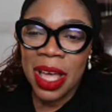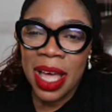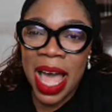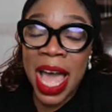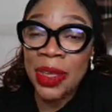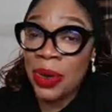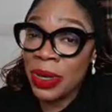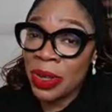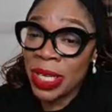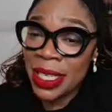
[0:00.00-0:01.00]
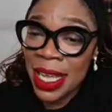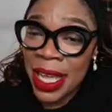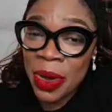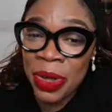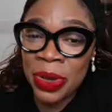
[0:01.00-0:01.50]
Are you on holiday
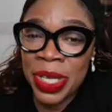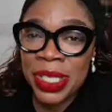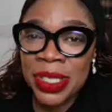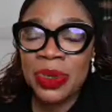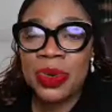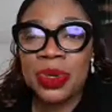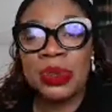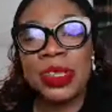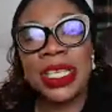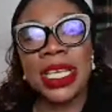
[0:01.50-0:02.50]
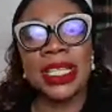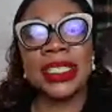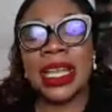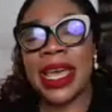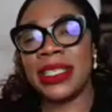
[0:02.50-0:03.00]
or you're in school? Most kids
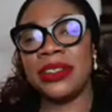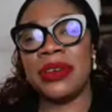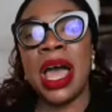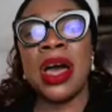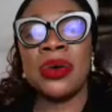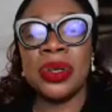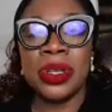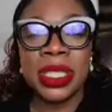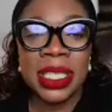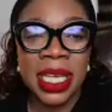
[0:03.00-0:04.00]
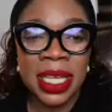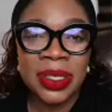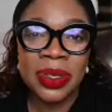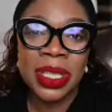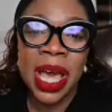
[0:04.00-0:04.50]
in Nigeria are on holiday,
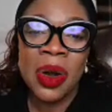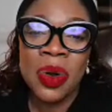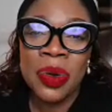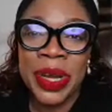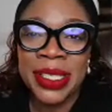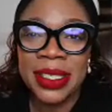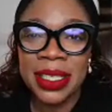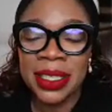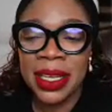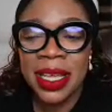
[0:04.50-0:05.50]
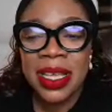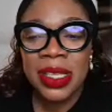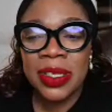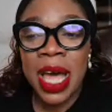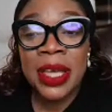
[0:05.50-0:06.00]
so they are all resting.
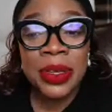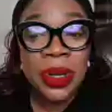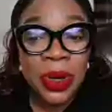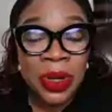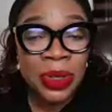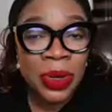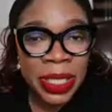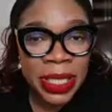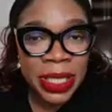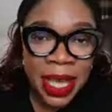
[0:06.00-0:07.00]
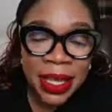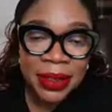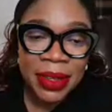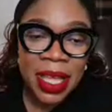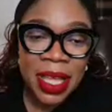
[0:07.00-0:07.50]
So are you on holiday?
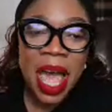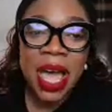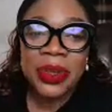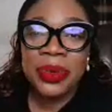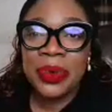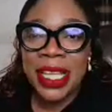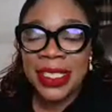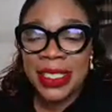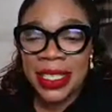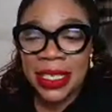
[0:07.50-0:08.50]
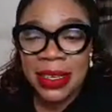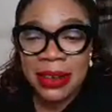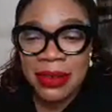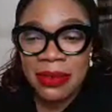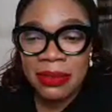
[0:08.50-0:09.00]
Are you resting
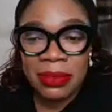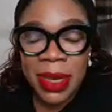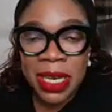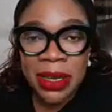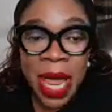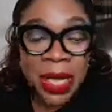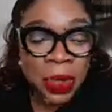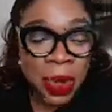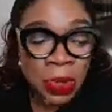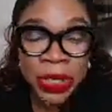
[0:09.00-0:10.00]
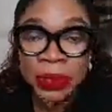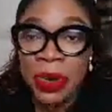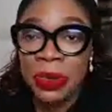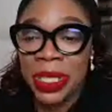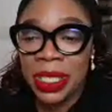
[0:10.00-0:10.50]
at home with
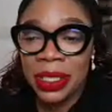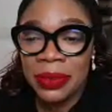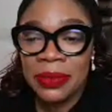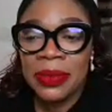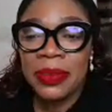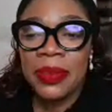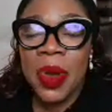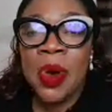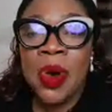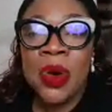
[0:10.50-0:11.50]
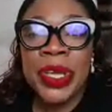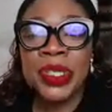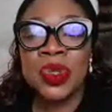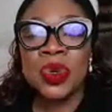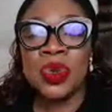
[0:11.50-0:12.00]
mommy? Or
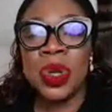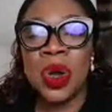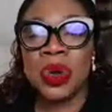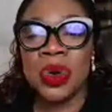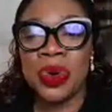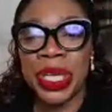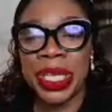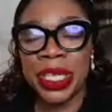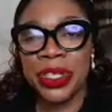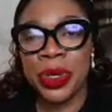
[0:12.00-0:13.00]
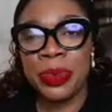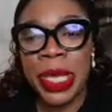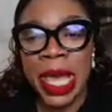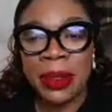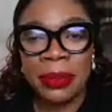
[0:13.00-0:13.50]
is school ongoing in Ethiopia?